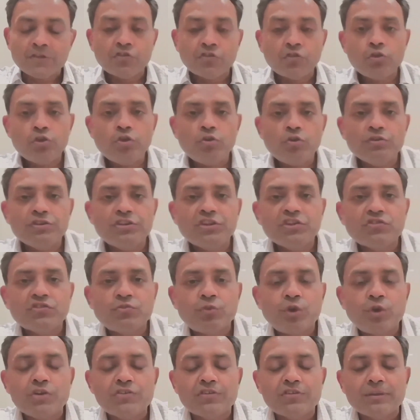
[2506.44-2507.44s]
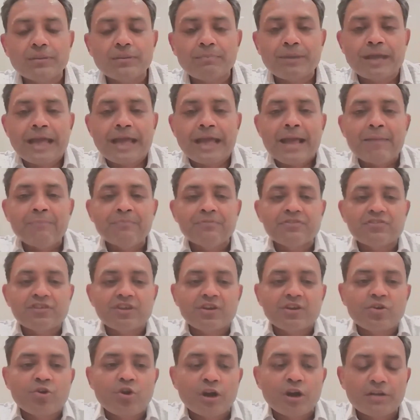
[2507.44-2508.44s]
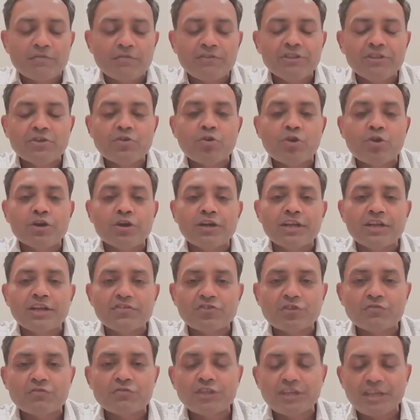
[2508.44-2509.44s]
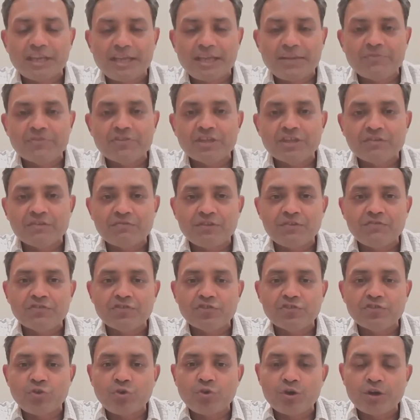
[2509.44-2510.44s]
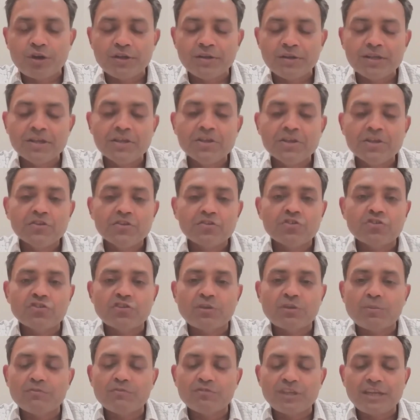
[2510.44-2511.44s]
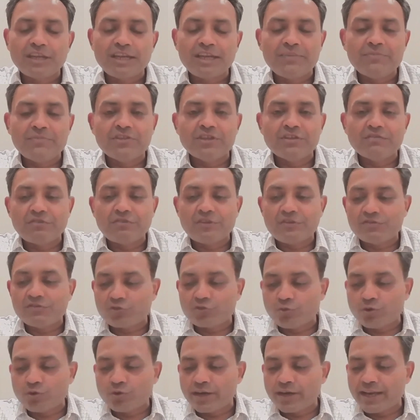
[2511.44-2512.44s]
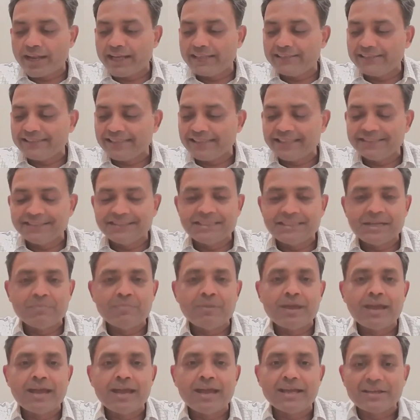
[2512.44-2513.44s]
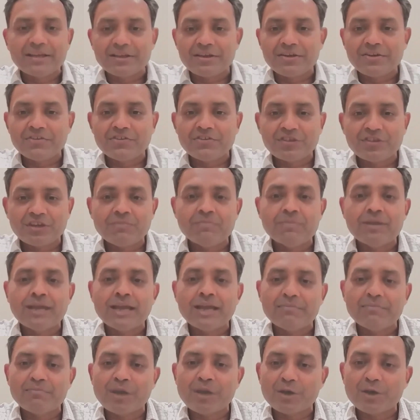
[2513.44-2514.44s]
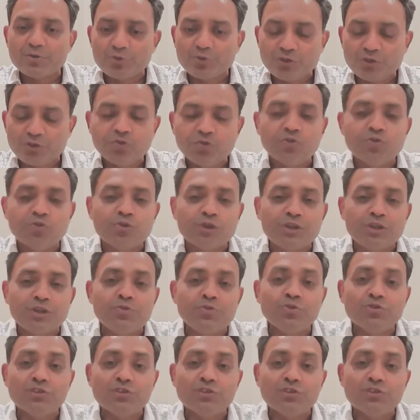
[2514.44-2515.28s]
So, this was perhaps Gaurav in the context of the names that we've sold. So, some of the names that we've sold are ICICI Bank, IndusInd Bank, Maruti Suzuki.